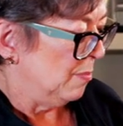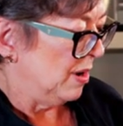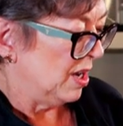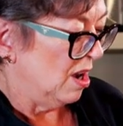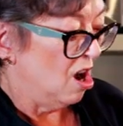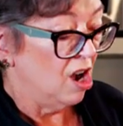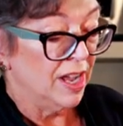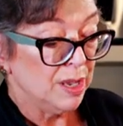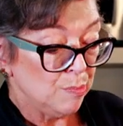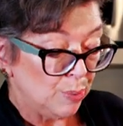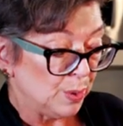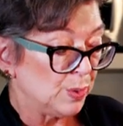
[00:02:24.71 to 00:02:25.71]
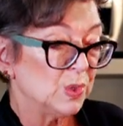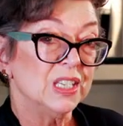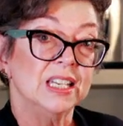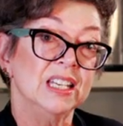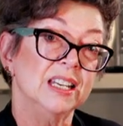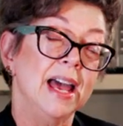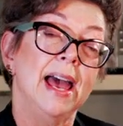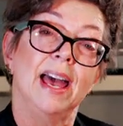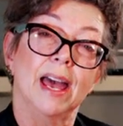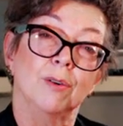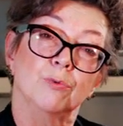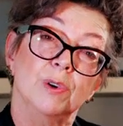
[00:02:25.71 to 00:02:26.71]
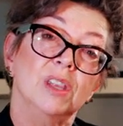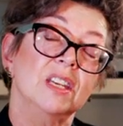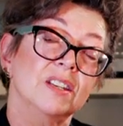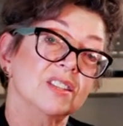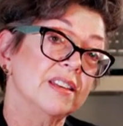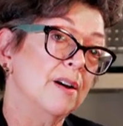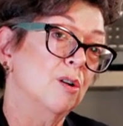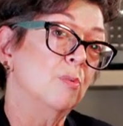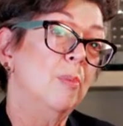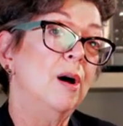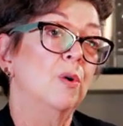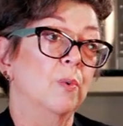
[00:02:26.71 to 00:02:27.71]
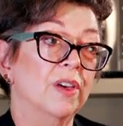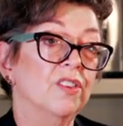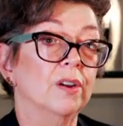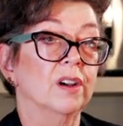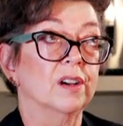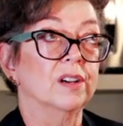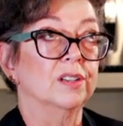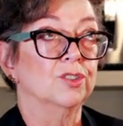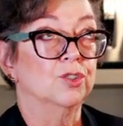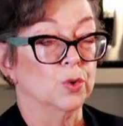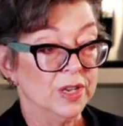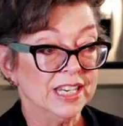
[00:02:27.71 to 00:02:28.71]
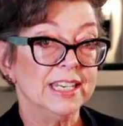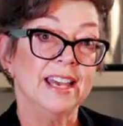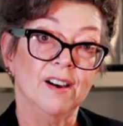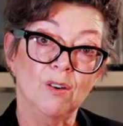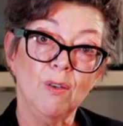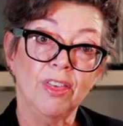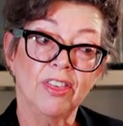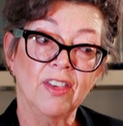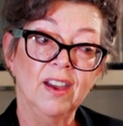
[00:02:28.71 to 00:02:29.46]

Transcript: but high in protein and really does help with uh, joint health